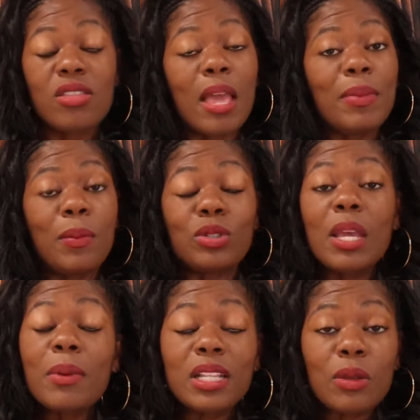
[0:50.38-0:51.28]
that people
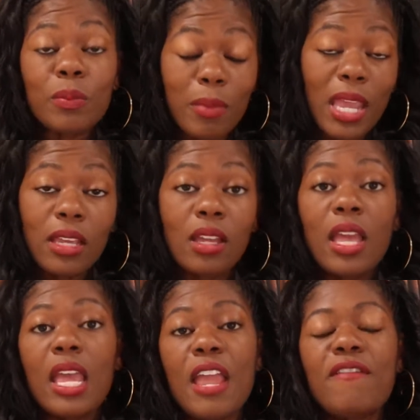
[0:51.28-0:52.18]
typically make
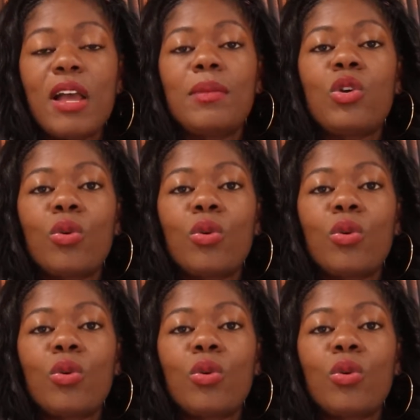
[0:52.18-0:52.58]
in family